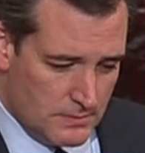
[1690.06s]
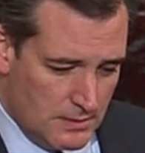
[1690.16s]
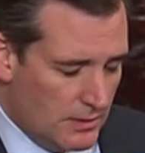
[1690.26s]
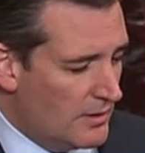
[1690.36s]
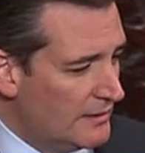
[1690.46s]

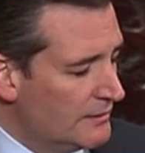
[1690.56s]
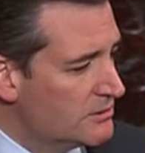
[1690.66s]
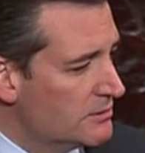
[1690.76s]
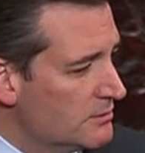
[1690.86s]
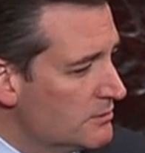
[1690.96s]
You know, I
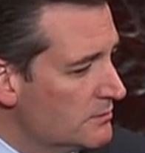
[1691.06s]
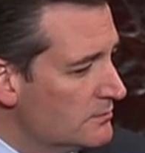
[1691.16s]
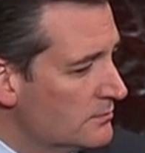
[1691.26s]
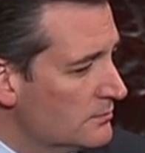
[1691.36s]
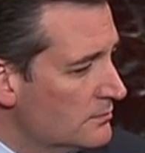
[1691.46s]
listened
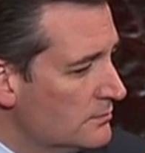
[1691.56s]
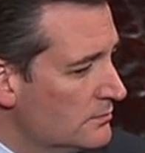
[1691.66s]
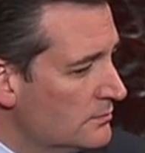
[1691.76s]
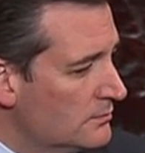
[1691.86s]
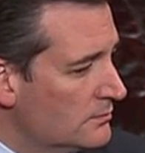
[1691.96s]

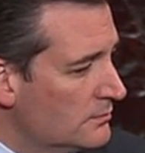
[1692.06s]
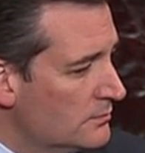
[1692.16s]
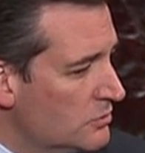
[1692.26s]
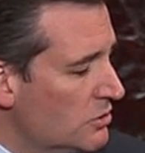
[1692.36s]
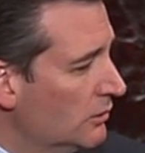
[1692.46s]

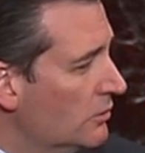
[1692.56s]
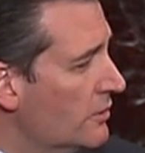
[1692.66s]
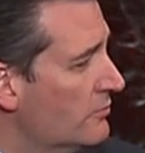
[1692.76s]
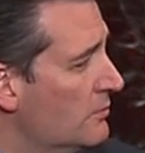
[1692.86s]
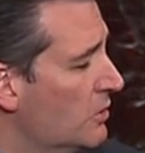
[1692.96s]
to the
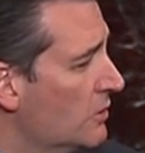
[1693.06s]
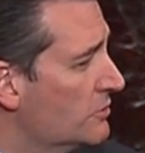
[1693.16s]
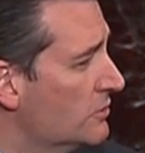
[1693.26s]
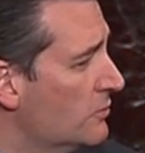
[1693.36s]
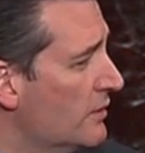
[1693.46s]
learned
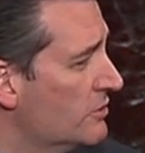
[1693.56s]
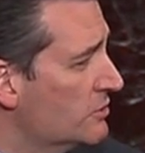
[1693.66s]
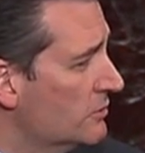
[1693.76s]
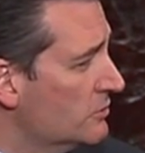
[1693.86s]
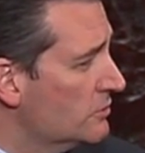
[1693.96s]
remarks and
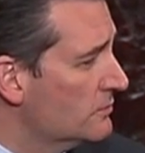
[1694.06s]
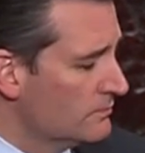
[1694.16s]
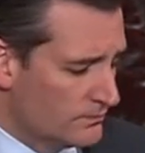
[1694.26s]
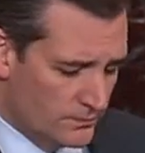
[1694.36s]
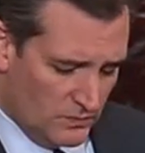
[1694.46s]
questions
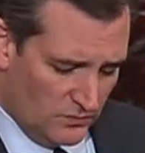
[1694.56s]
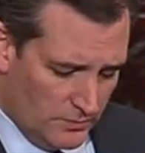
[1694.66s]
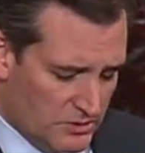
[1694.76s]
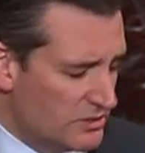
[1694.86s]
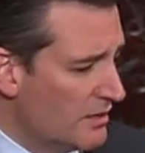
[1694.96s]

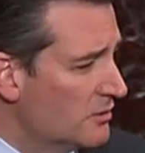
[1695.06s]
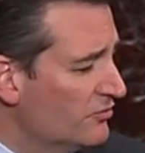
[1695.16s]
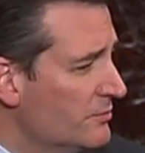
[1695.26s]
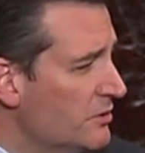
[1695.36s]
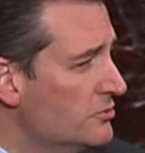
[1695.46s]
from the senator
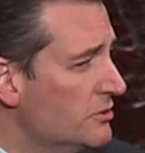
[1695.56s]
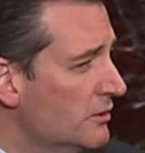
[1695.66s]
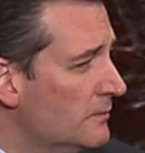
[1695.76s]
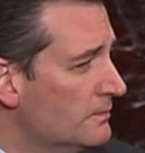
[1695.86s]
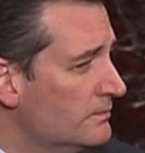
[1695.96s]
from
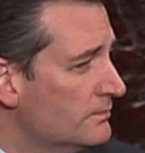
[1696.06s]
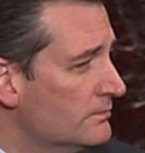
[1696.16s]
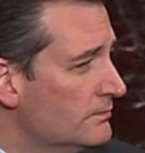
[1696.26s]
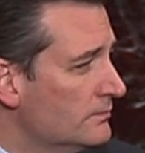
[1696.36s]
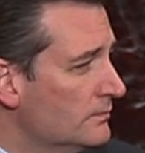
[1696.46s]
Utah,
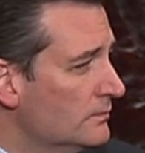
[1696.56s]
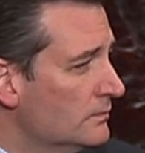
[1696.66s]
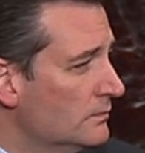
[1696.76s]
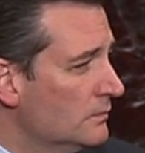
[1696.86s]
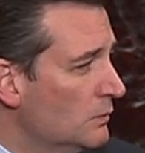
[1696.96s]

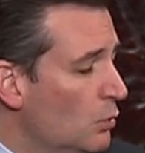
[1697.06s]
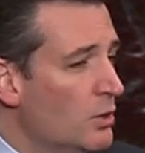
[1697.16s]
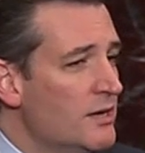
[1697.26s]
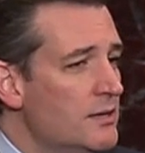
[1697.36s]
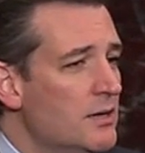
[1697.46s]

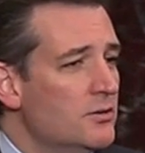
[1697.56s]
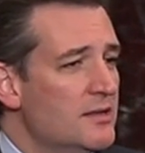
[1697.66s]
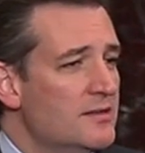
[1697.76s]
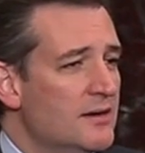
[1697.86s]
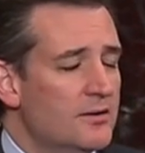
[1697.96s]
where he
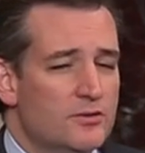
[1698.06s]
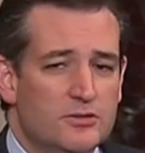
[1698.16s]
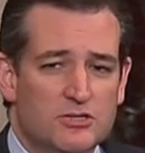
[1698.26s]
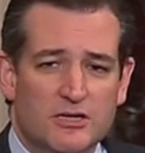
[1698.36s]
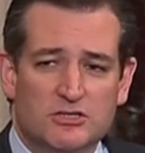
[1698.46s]
noted that under the
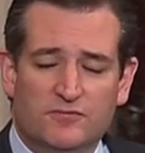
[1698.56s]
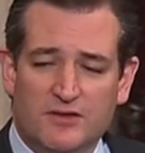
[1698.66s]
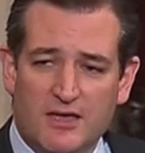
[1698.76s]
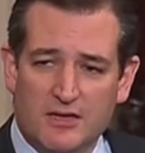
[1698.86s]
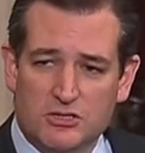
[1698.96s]

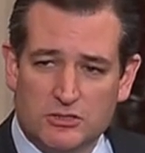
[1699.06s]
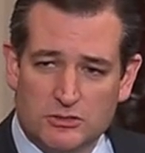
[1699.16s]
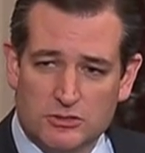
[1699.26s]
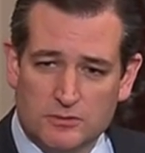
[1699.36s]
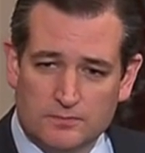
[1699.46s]

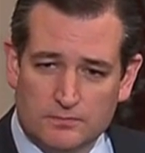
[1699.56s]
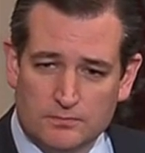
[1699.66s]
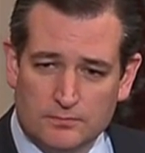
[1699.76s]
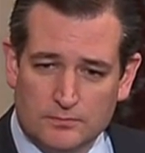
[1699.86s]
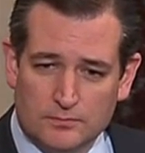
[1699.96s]
justifications
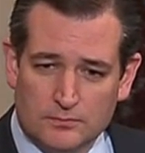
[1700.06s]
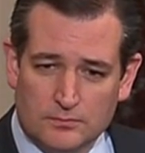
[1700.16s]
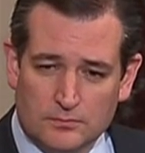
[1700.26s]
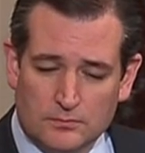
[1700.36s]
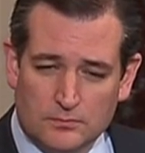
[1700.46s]

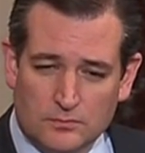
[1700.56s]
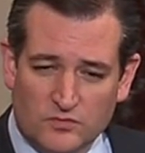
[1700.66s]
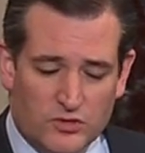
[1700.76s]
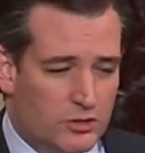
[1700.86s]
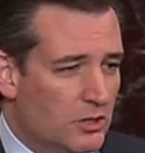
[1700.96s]

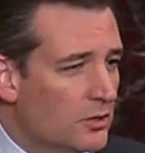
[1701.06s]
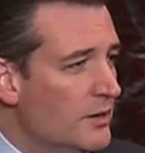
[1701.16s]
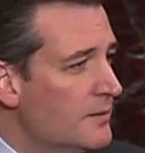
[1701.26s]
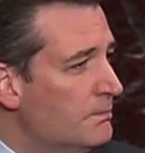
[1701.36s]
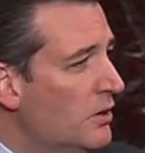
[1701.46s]
for the
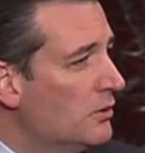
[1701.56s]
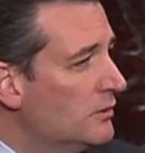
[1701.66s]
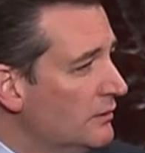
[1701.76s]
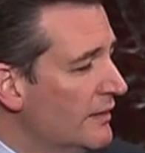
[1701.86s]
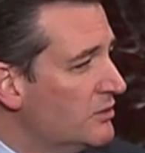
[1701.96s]
current bulk
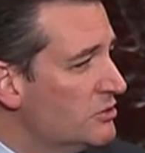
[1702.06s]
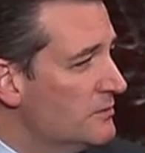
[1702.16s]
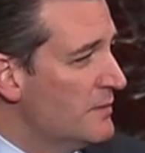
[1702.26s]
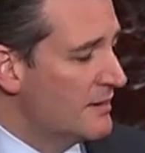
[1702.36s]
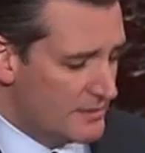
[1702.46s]
collection
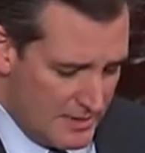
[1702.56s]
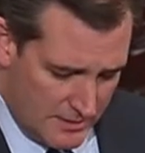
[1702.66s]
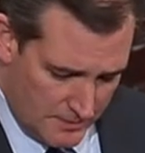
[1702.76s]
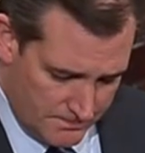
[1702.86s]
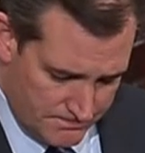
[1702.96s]
of
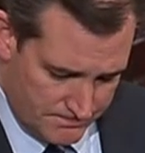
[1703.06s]
metadata,